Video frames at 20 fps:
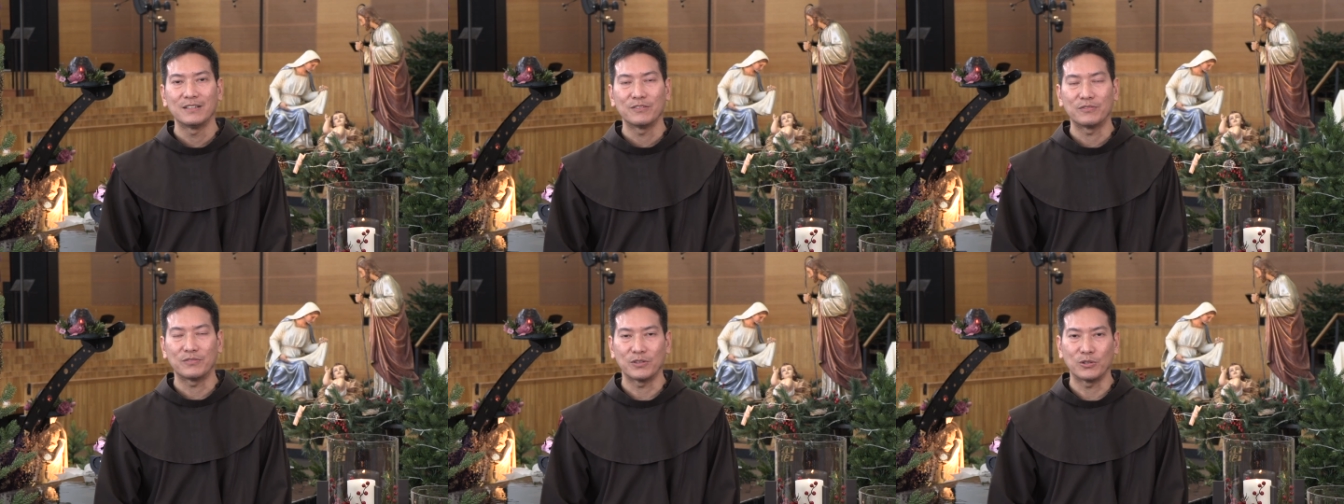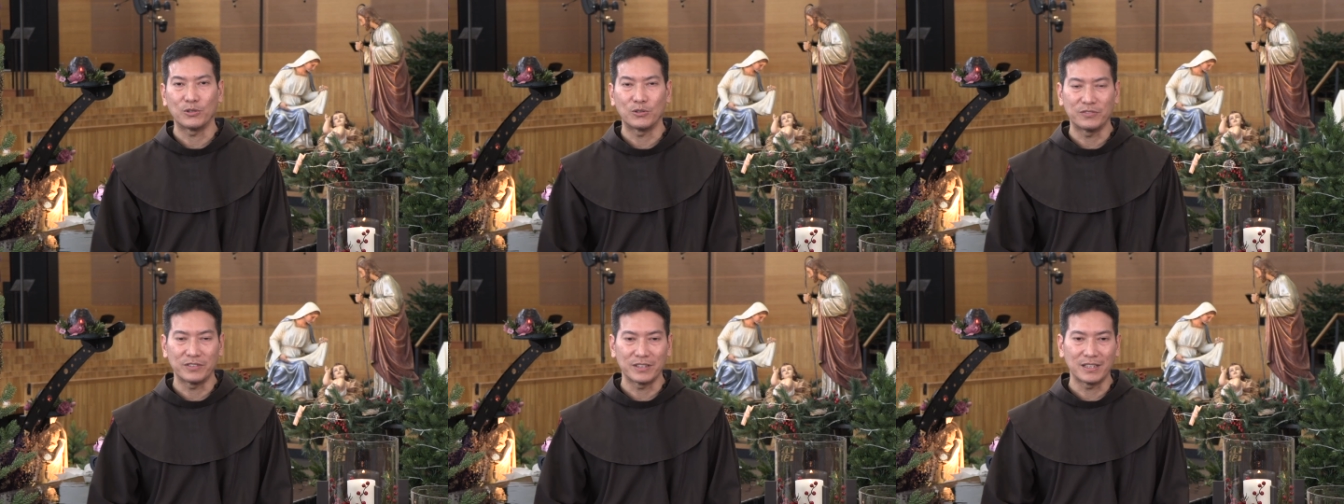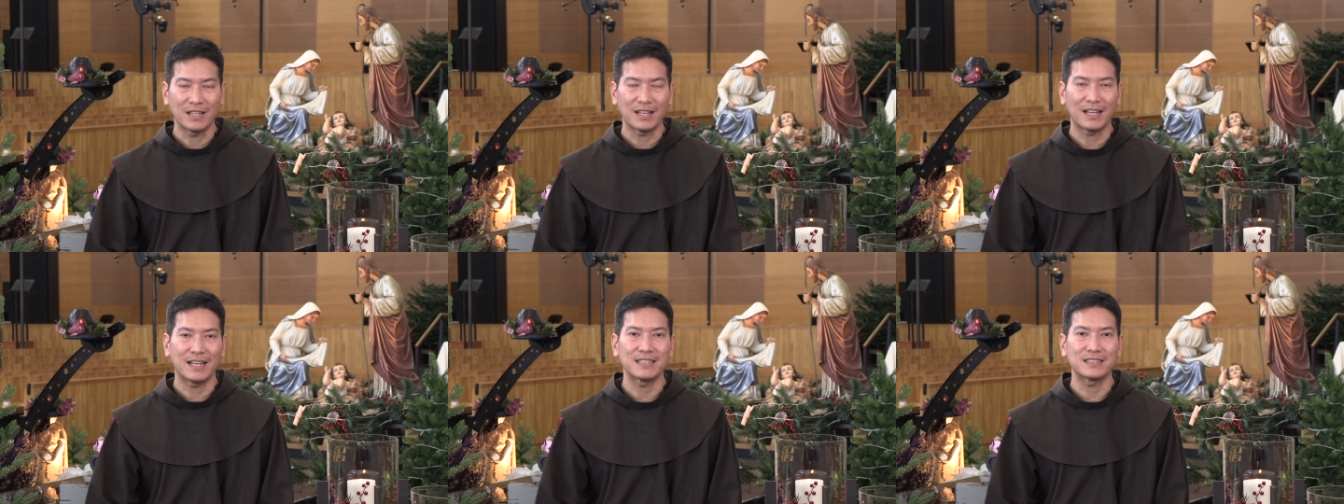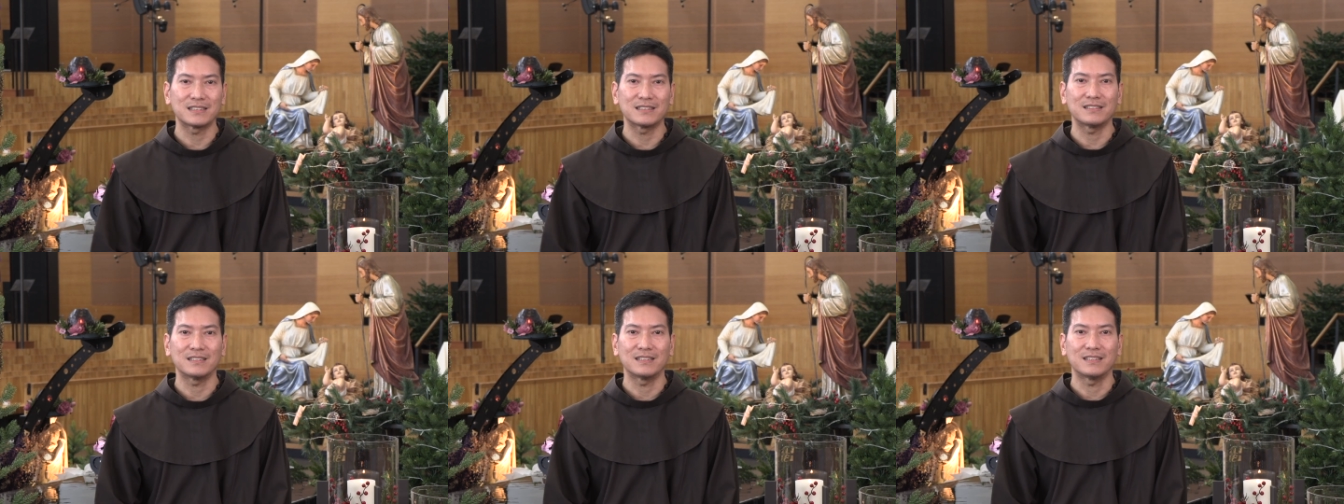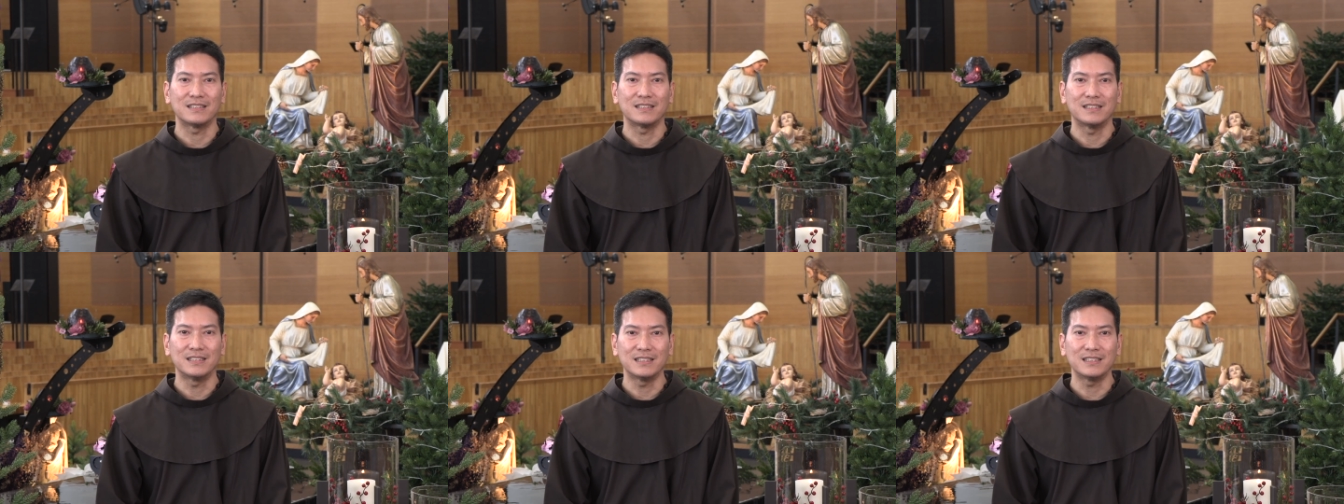For over the last
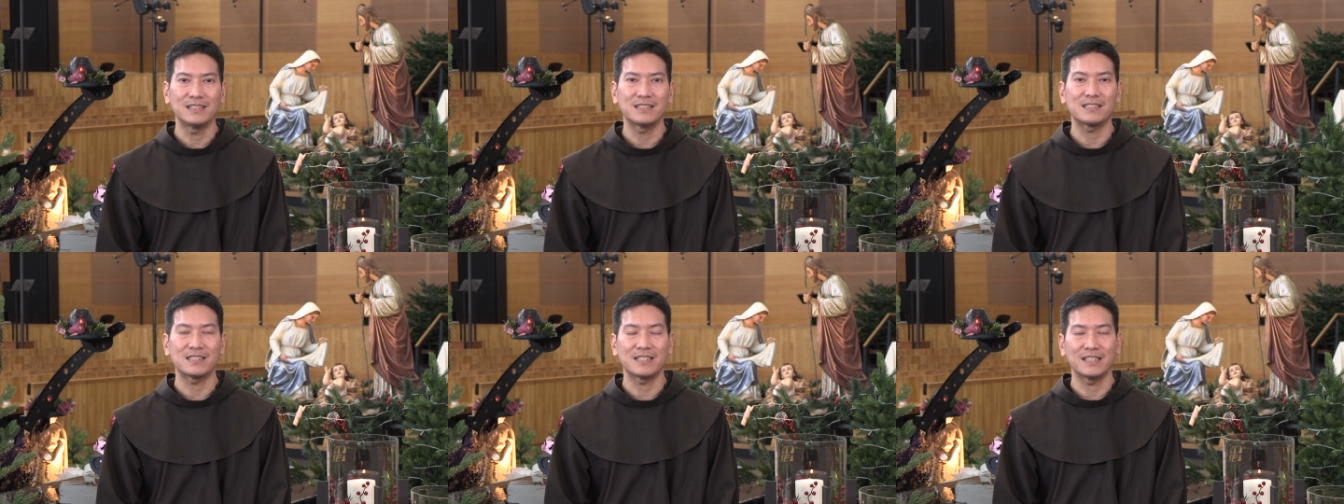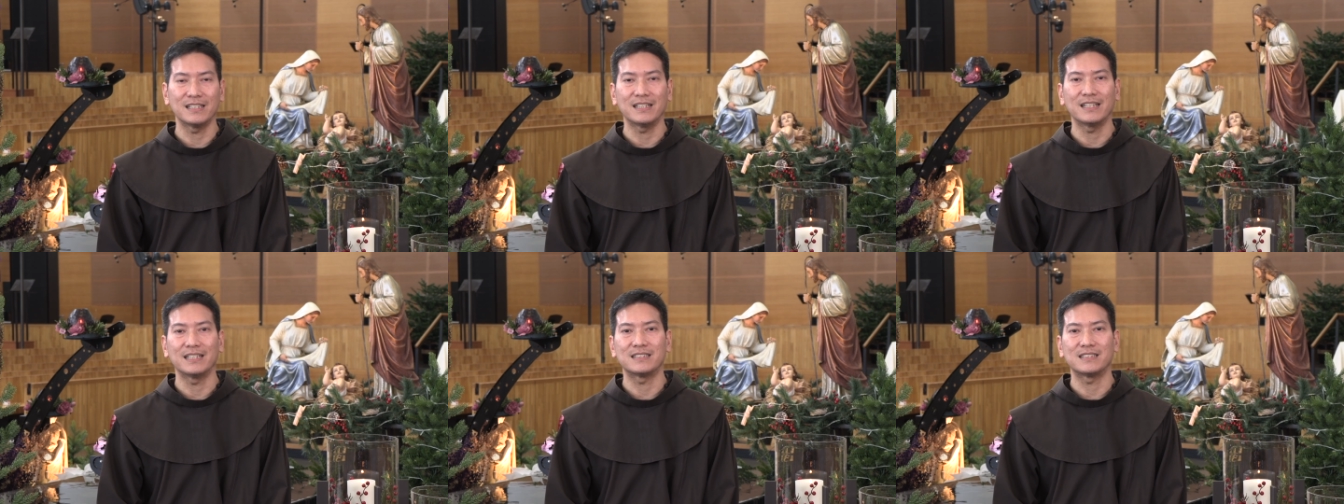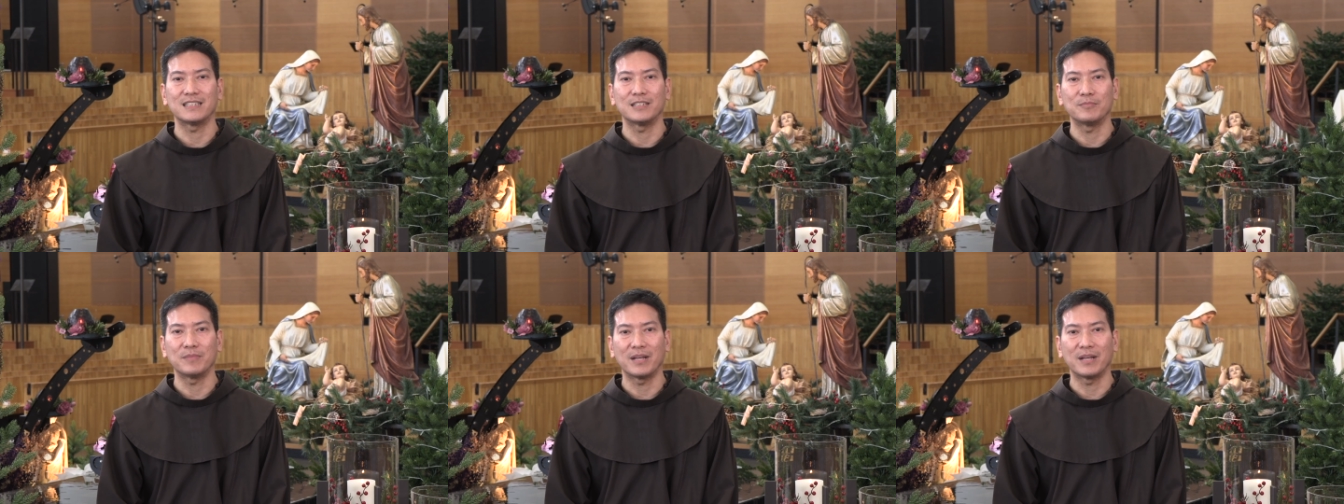years here at St.